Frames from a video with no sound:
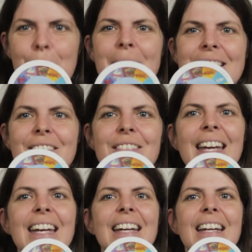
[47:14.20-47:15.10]
but it's sort of
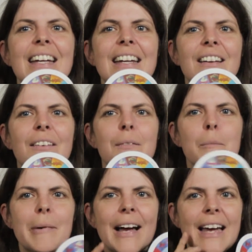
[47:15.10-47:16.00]
like, you know,
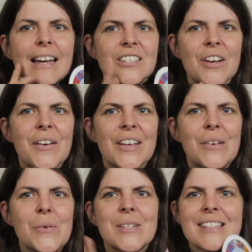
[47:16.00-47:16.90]
by showing
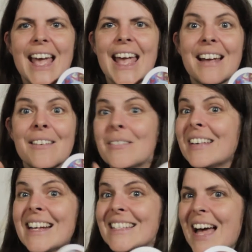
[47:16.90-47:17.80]
you and saying
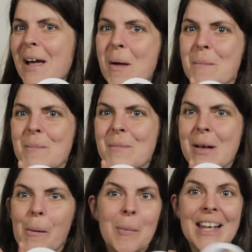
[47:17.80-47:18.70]
next time
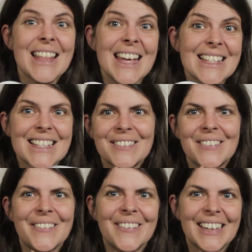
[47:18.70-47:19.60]
it will be this,
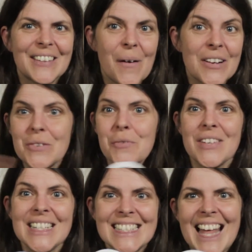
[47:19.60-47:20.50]
or you know, I should have
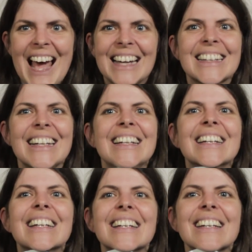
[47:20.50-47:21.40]
finished that,
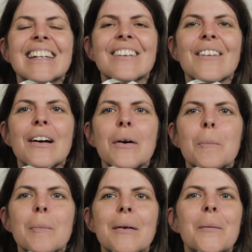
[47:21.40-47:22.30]
then you know, I
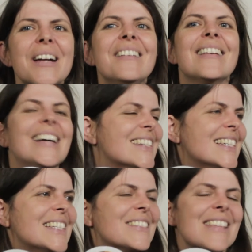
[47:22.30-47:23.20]
hope I will
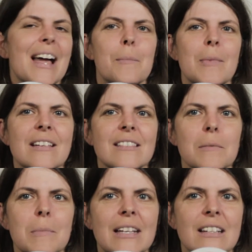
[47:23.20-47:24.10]
actually do that, because
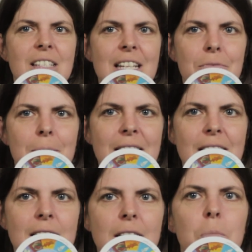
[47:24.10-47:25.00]
it'll be an
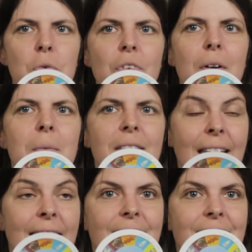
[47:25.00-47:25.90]
achievement to move on with
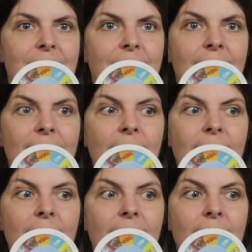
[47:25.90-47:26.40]
things and